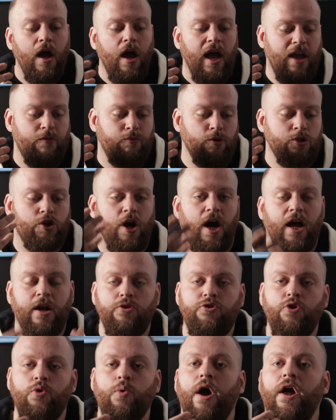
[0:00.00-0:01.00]
if we're trying
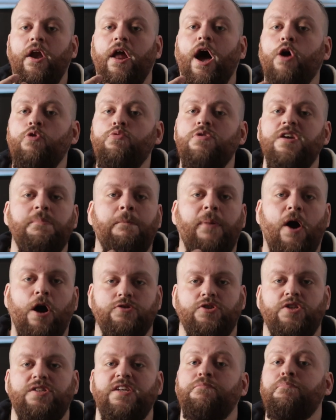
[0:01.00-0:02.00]
to do an only
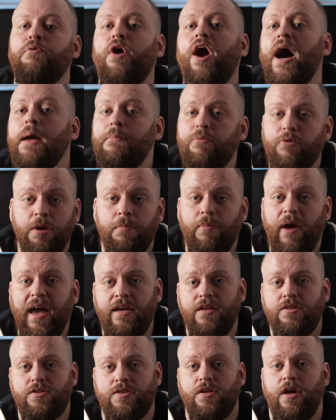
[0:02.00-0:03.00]
positive
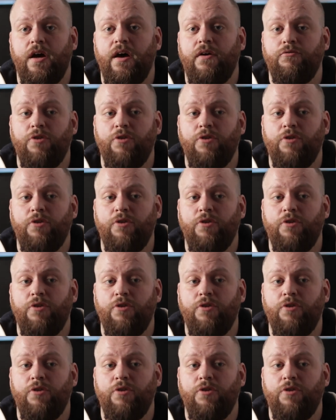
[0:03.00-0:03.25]
bribery-based